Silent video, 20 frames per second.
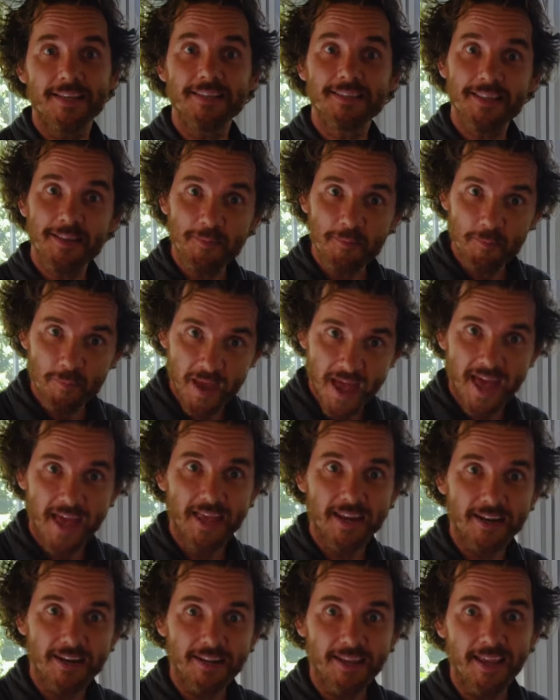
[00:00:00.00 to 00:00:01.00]
is the
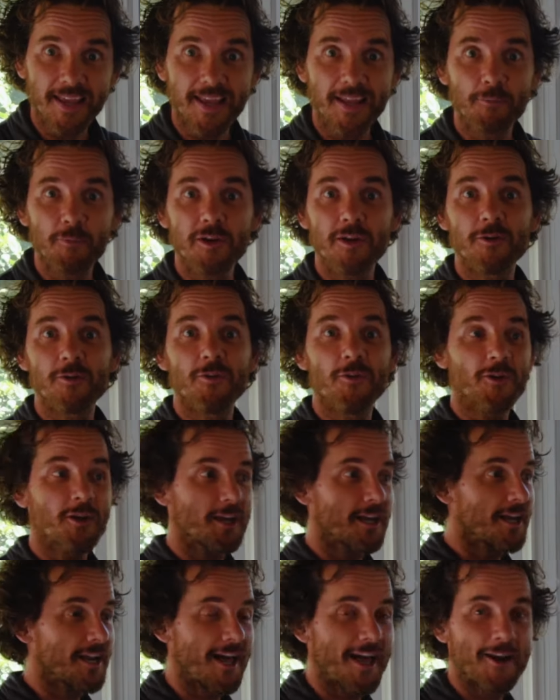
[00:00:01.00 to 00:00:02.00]
bed, and when you're
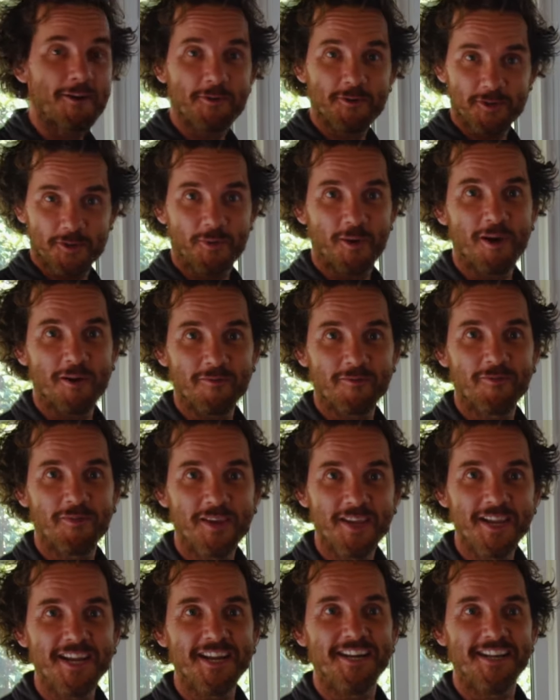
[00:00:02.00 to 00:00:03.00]
looking at one hundred square
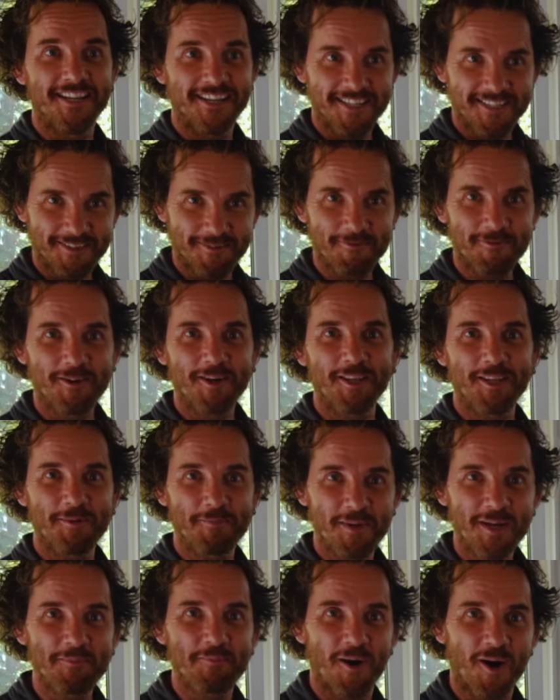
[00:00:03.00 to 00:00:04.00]
feet, it's a really
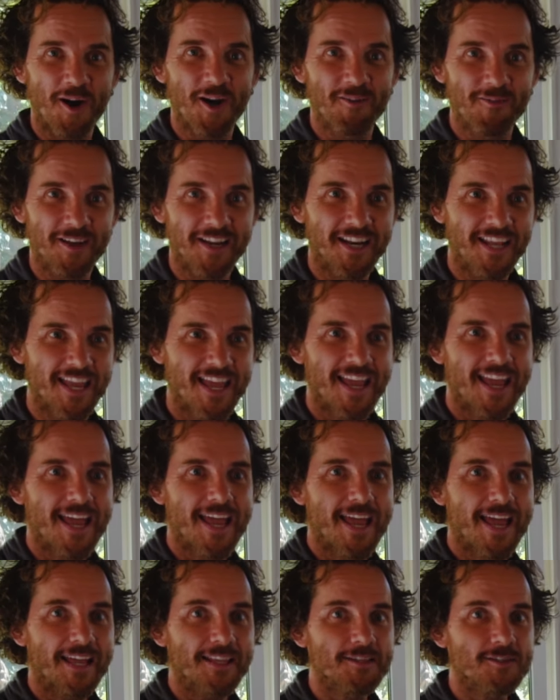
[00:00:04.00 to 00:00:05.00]
big part of it.
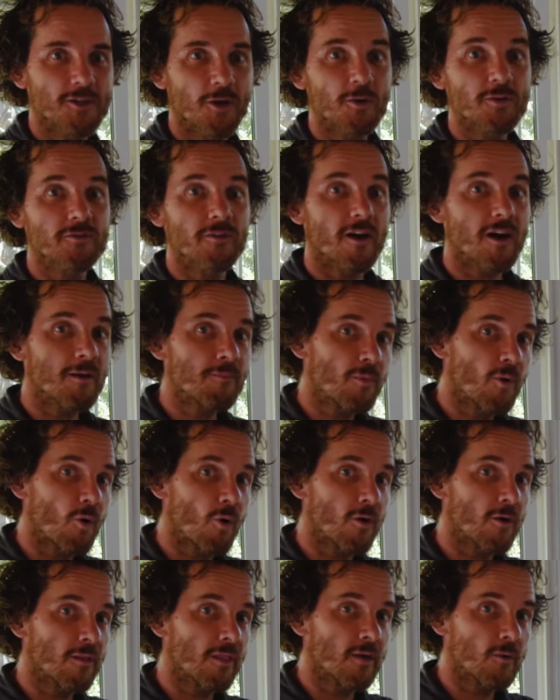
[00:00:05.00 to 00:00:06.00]
And so it's very
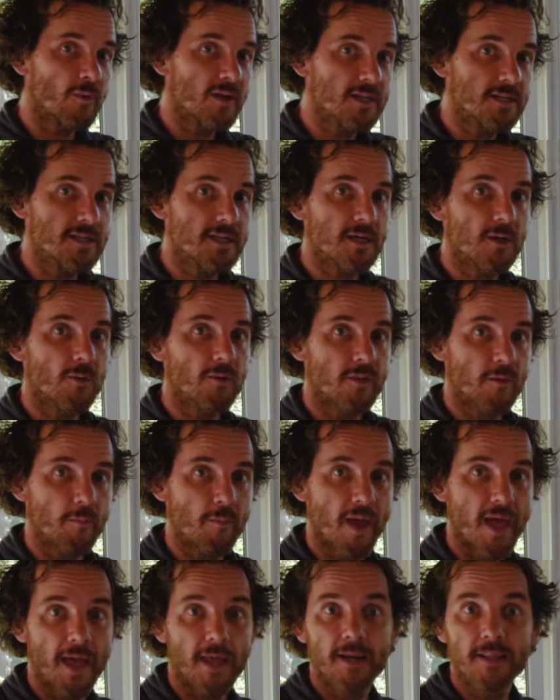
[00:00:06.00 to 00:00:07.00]
important that we deal with the
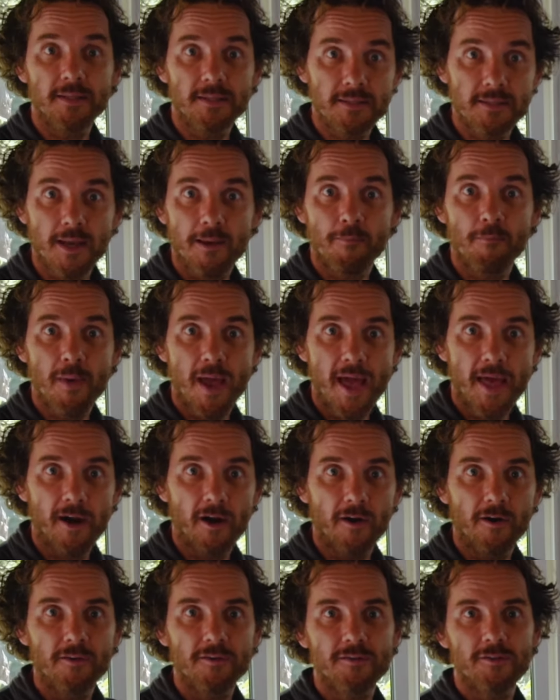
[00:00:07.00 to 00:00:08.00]
bed in some manner. And